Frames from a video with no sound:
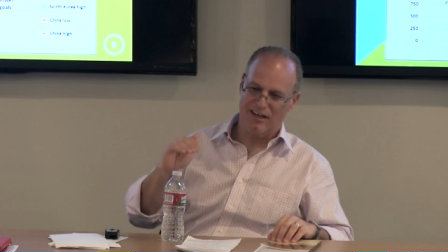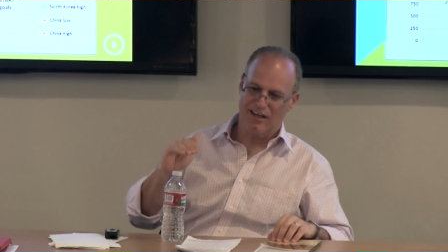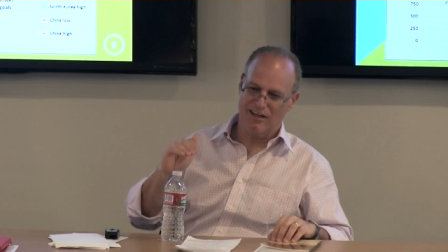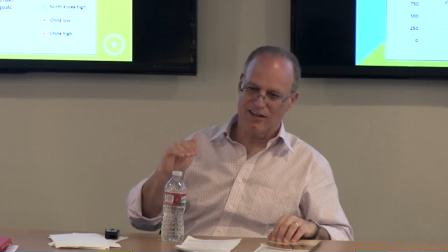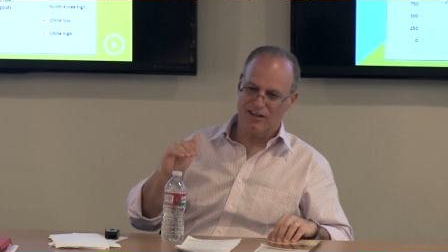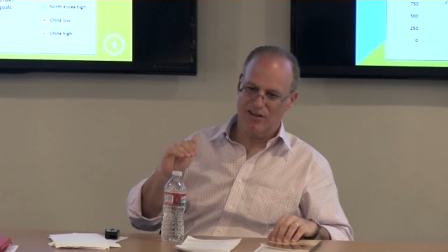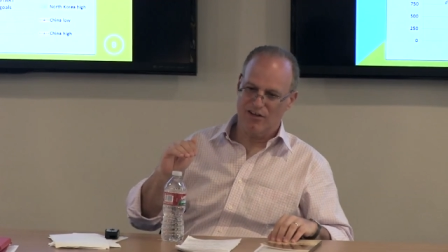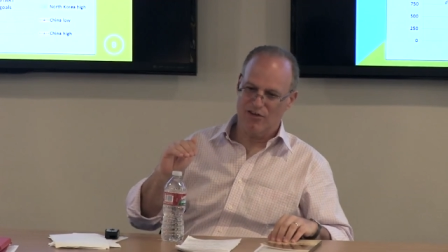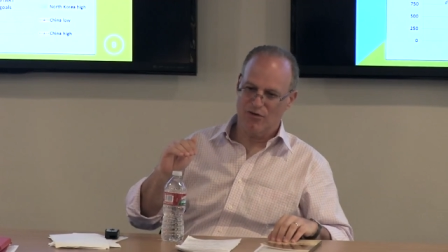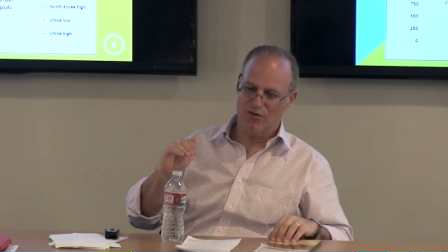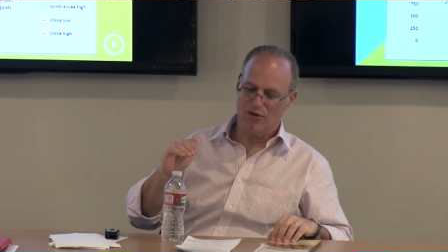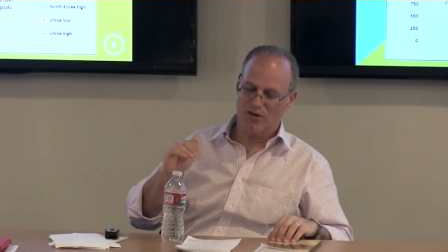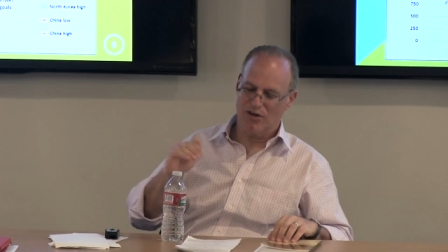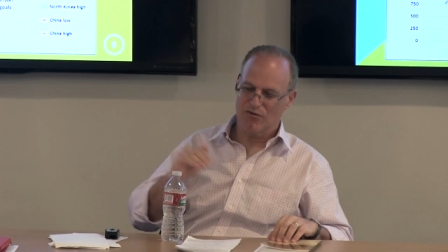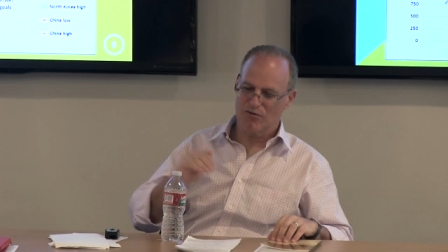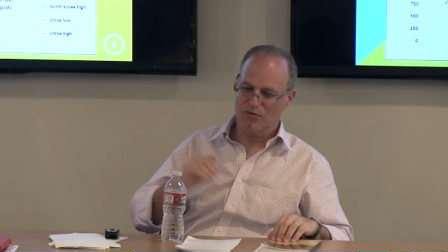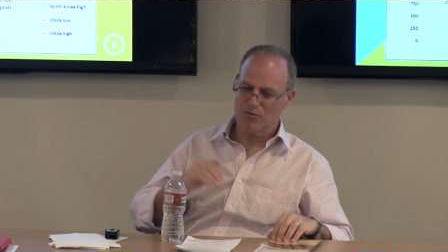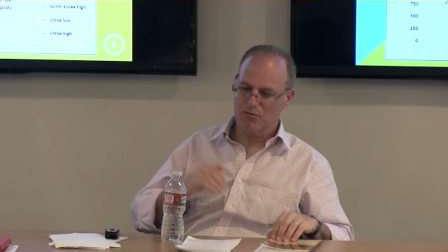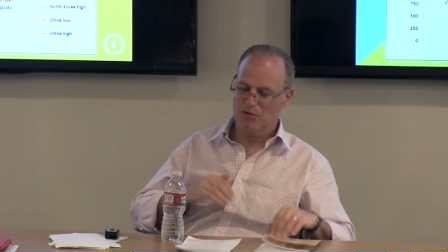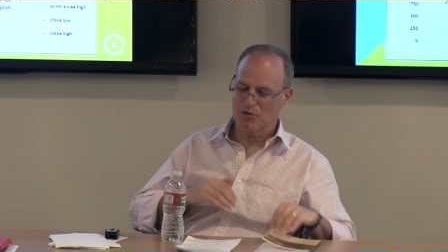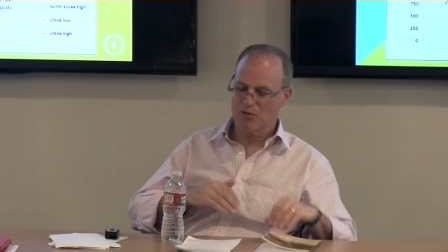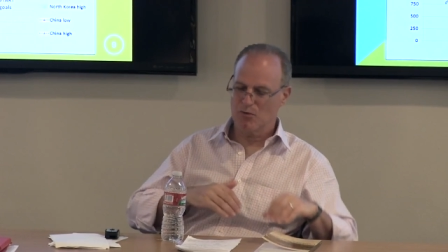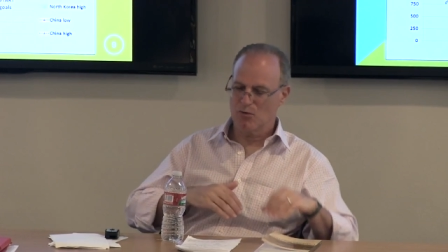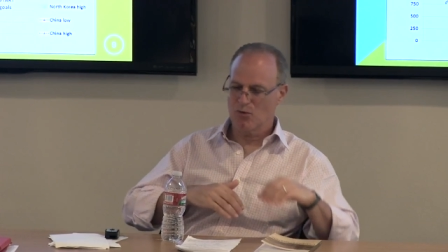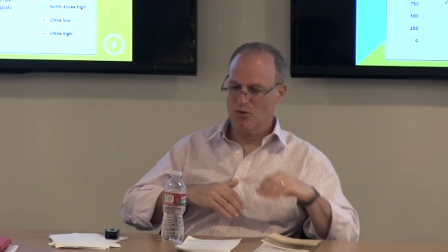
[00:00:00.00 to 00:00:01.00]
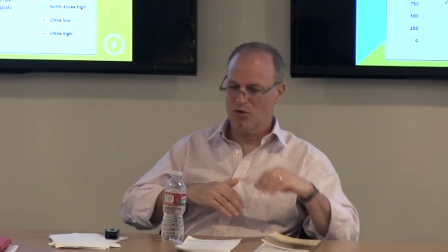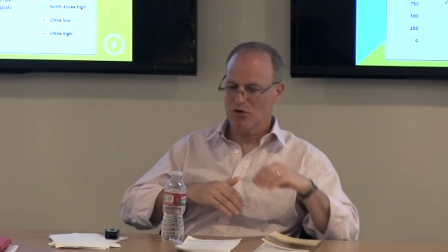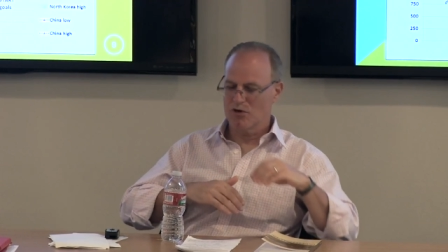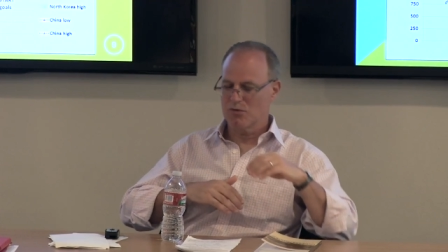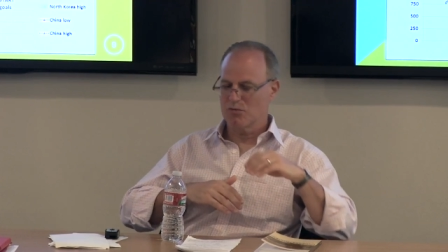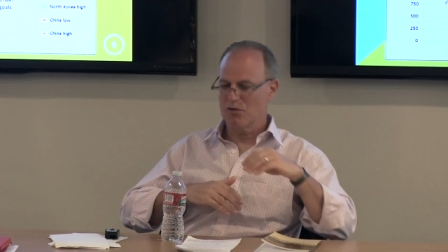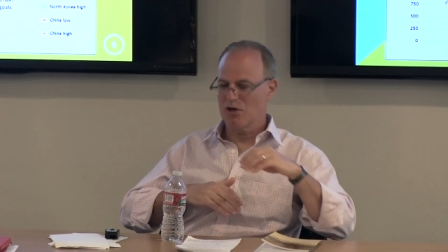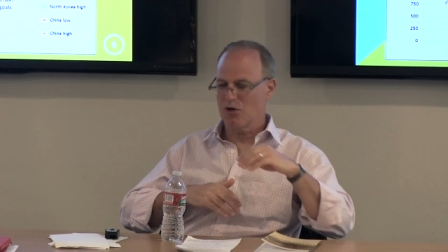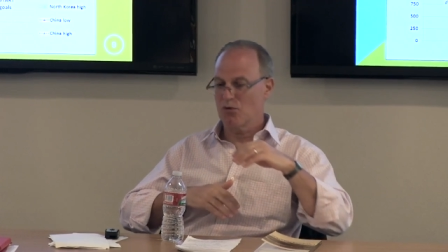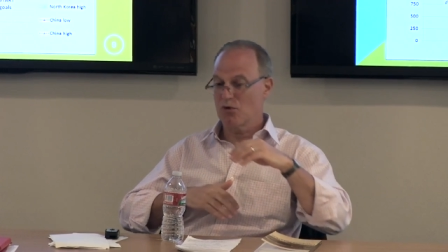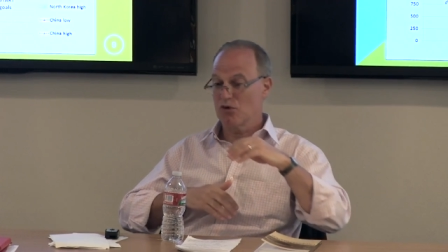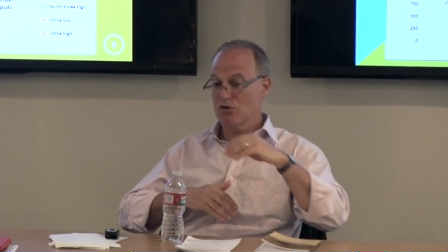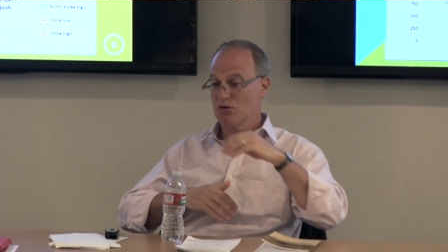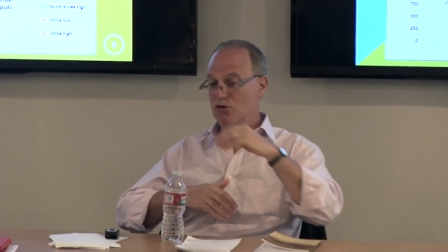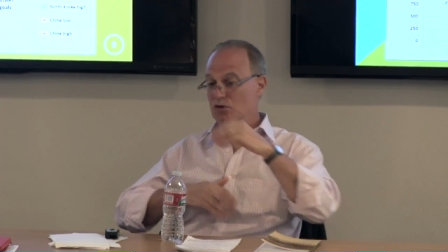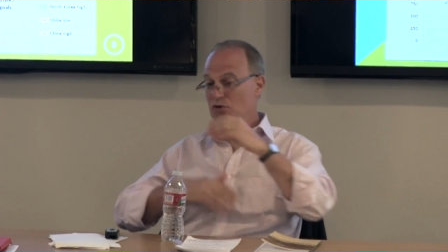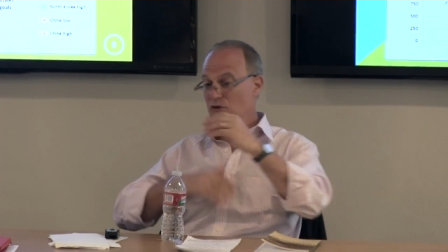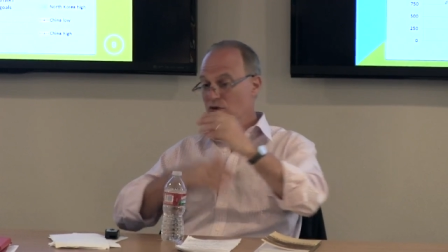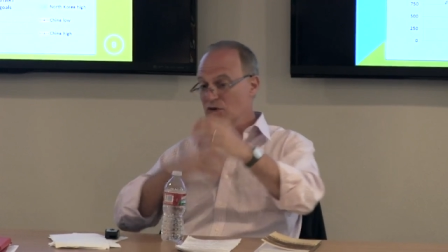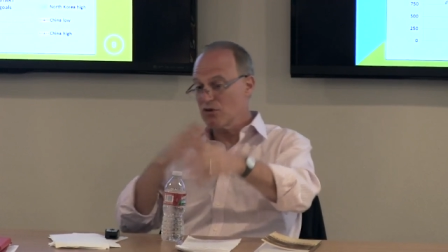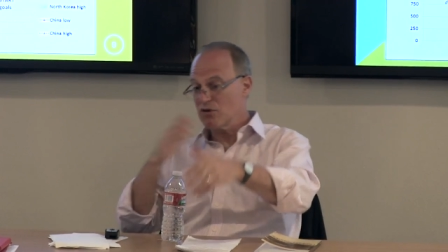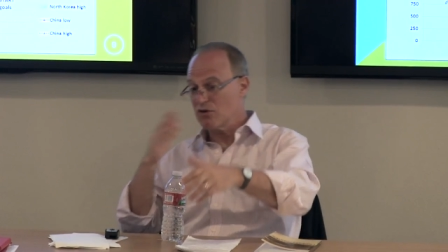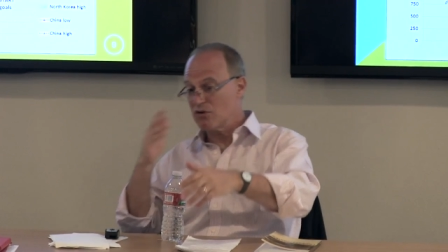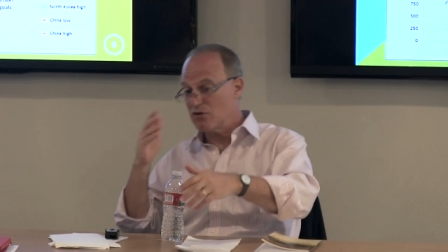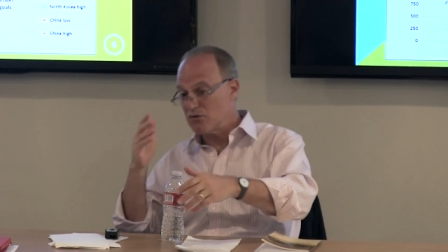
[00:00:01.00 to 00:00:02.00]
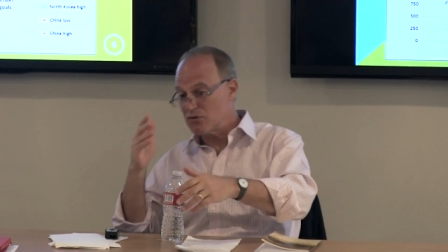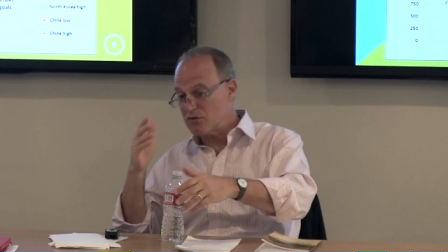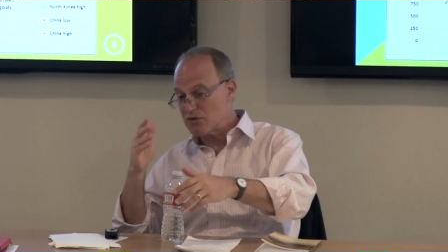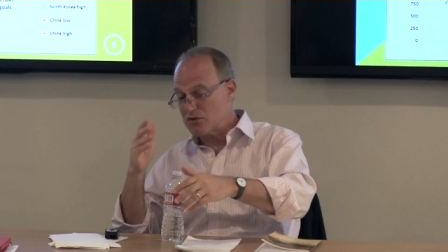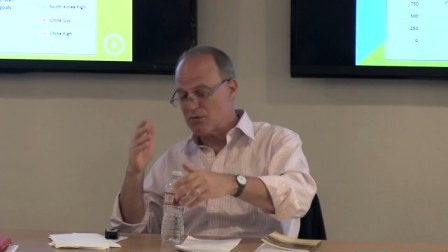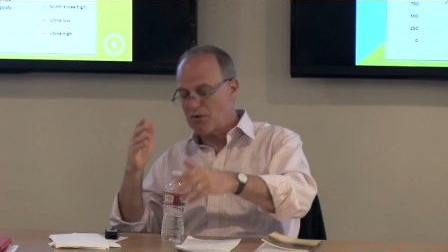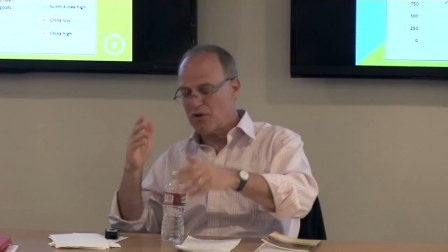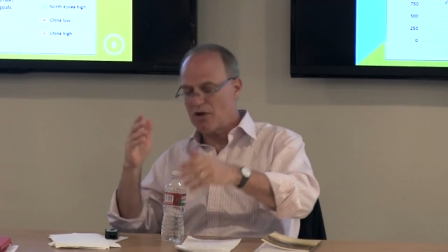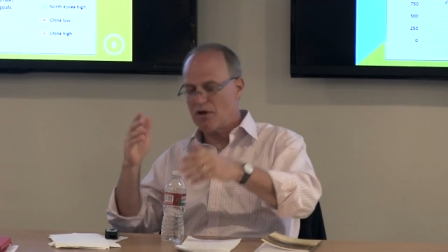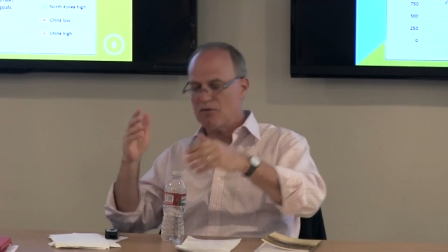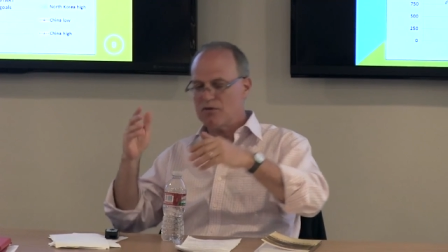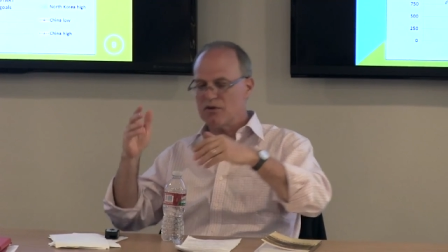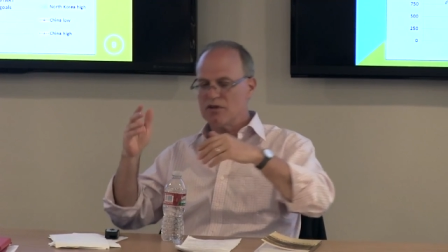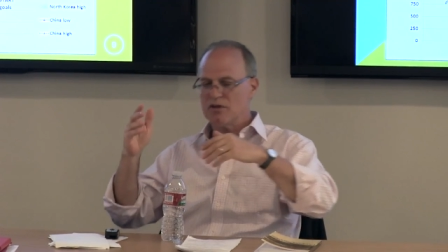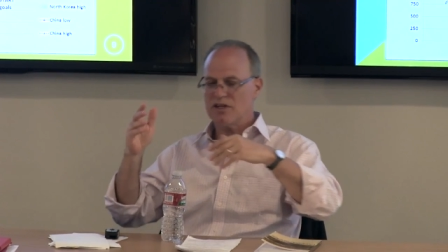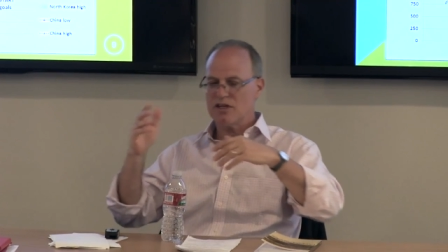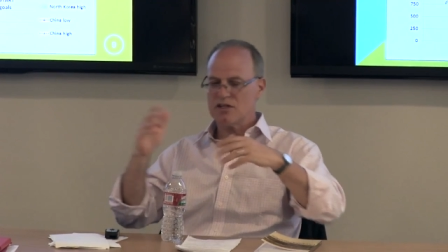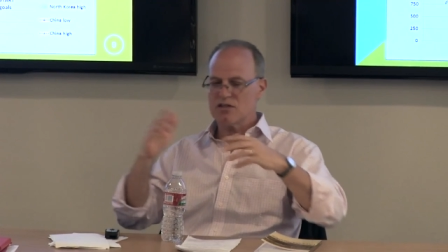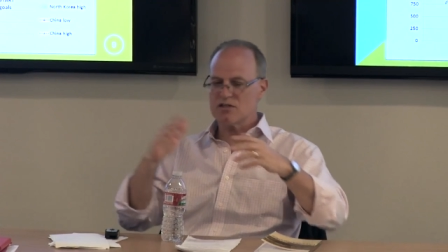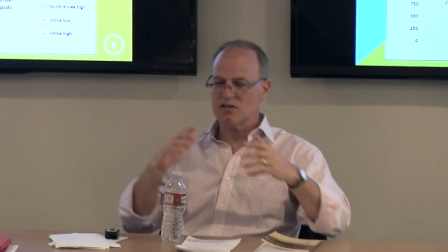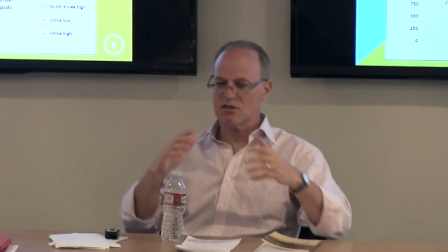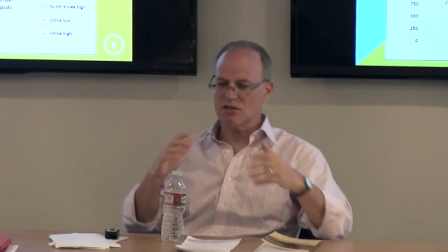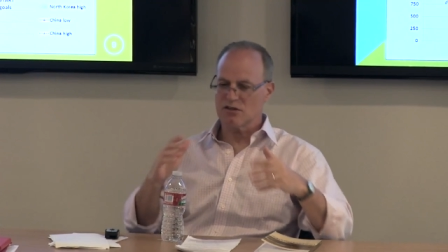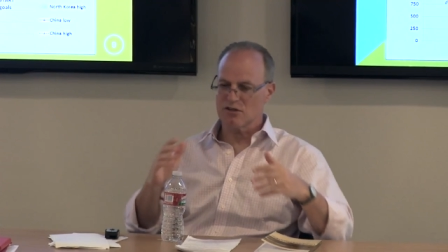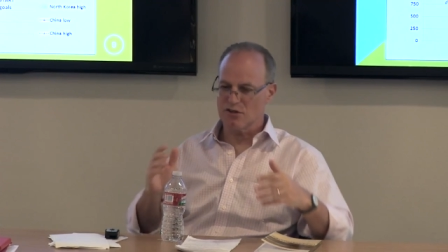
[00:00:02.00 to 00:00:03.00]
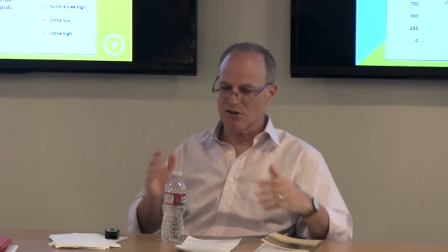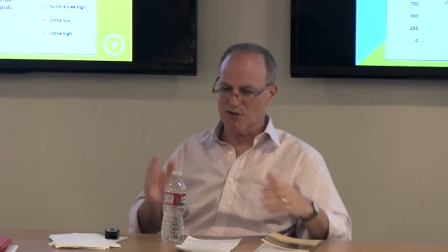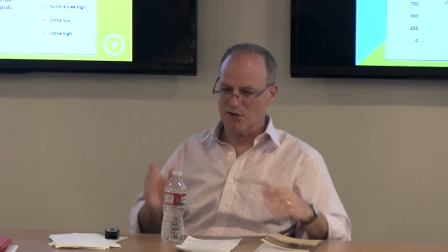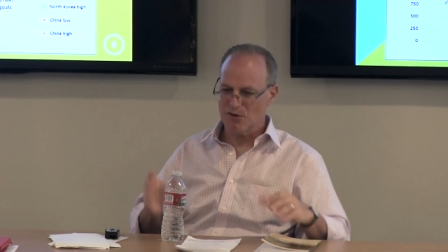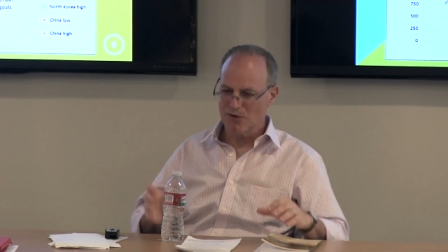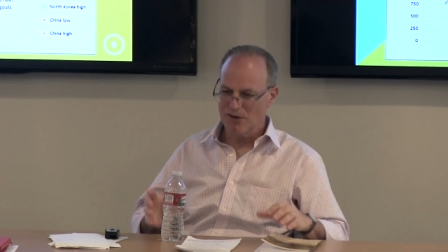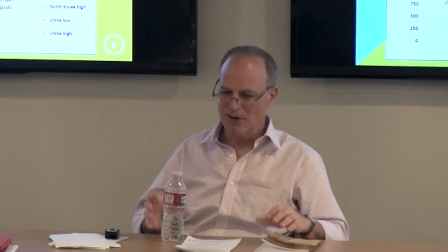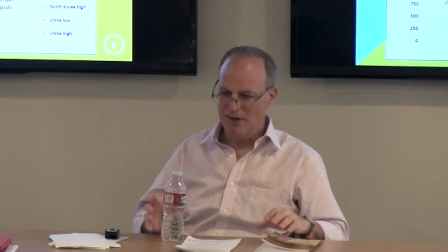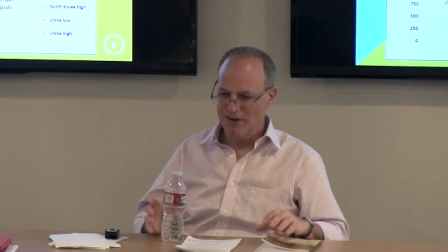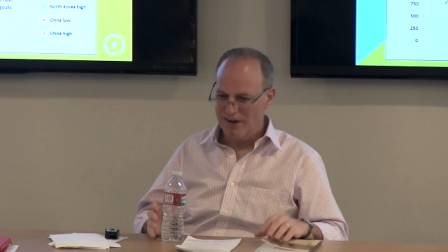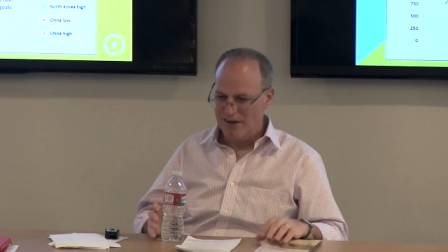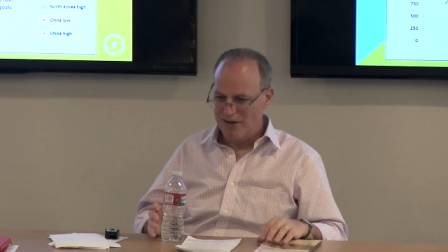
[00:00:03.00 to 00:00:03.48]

and then you have to be worried about whether you're going to use it. And next thing you know,